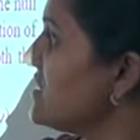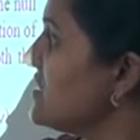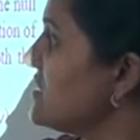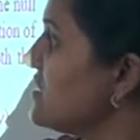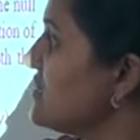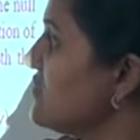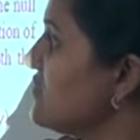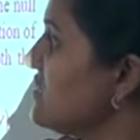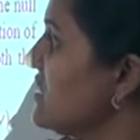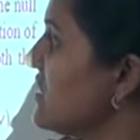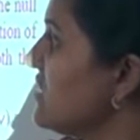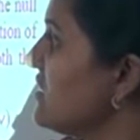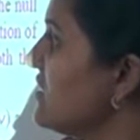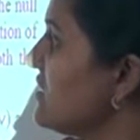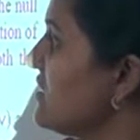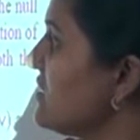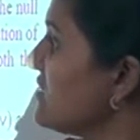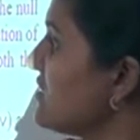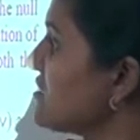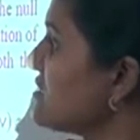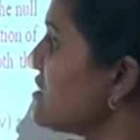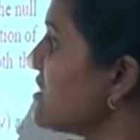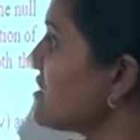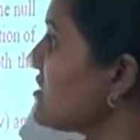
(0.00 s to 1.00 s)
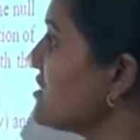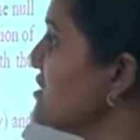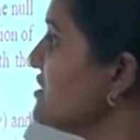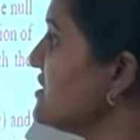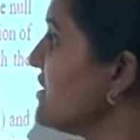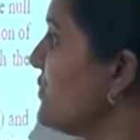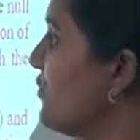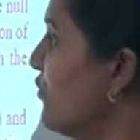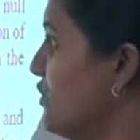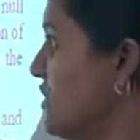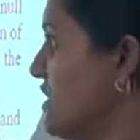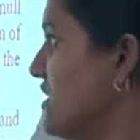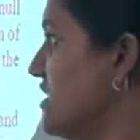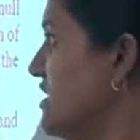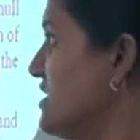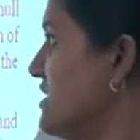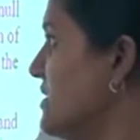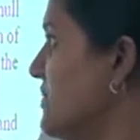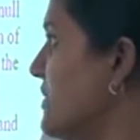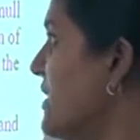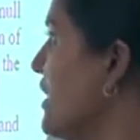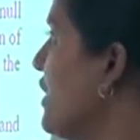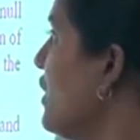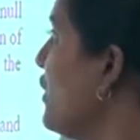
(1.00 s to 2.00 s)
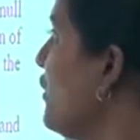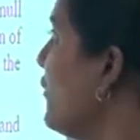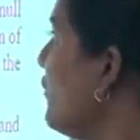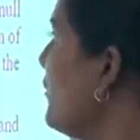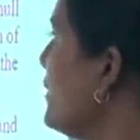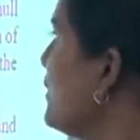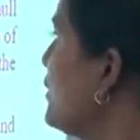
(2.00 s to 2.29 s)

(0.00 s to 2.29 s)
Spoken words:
union intersection is the Boolean algebra. We